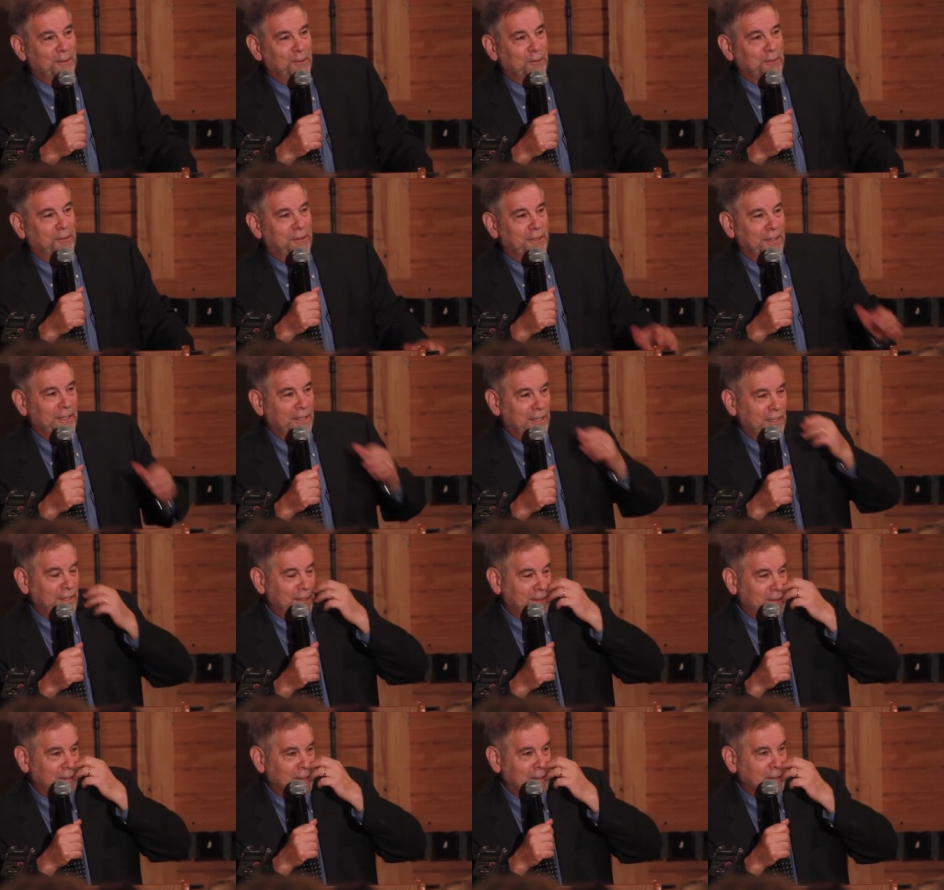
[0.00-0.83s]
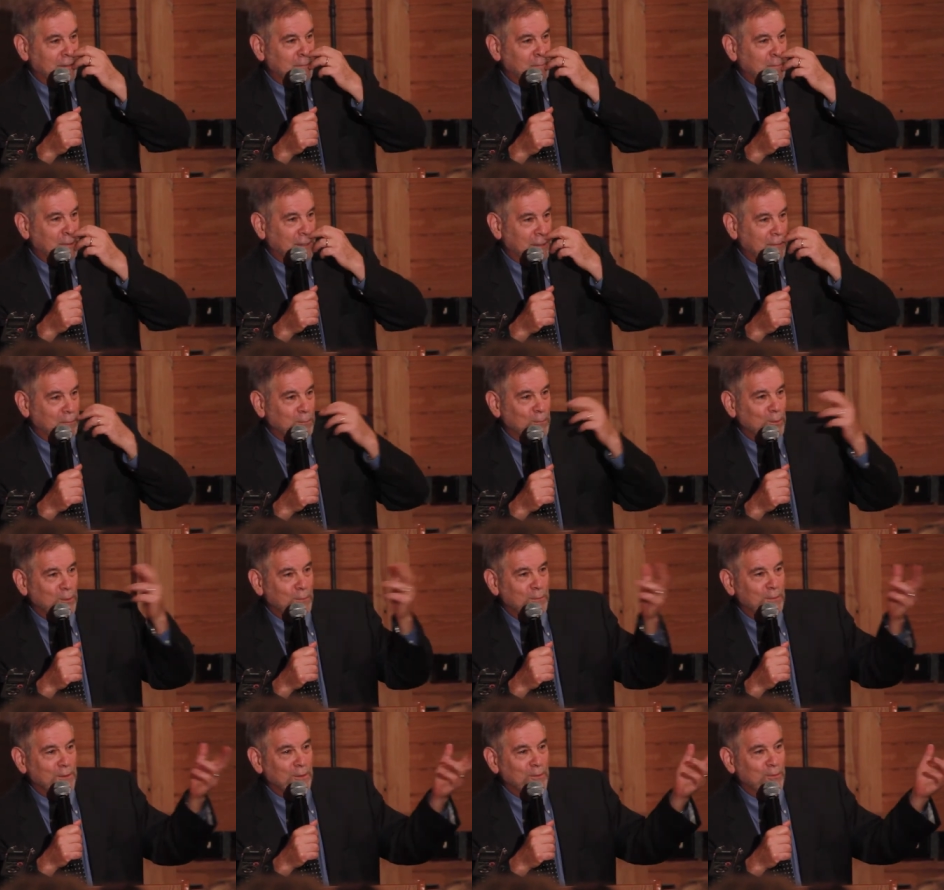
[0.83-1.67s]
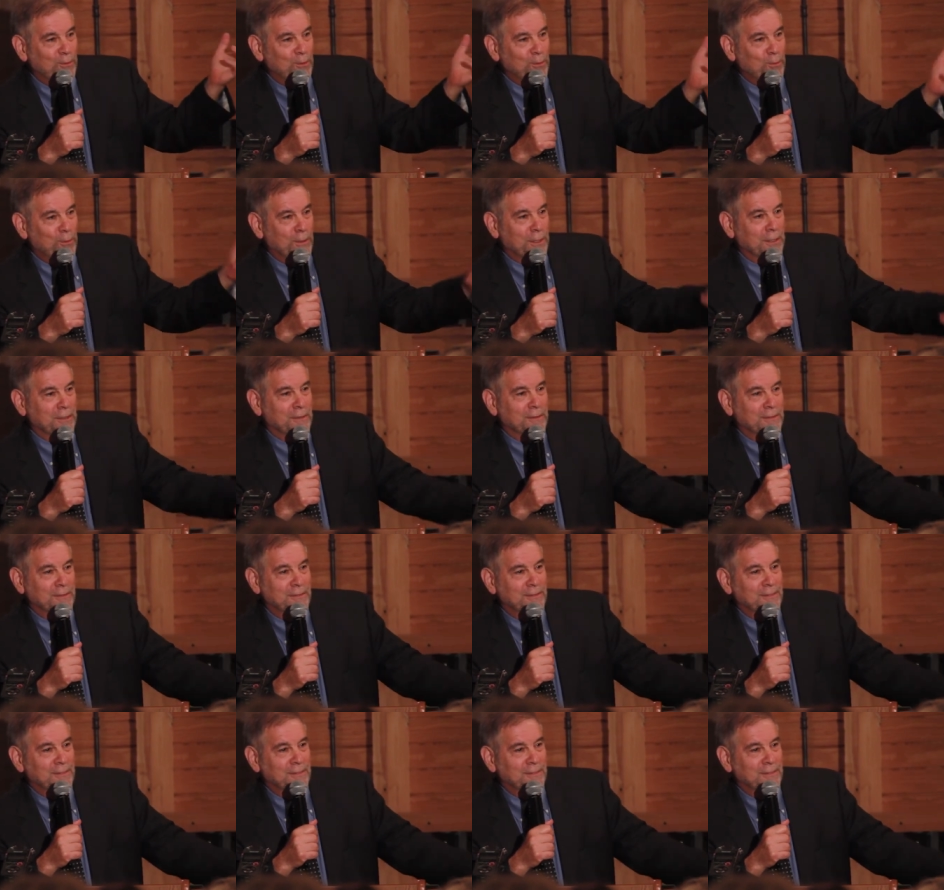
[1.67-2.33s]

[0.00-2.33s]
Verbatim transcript: don't think anything about moving to what?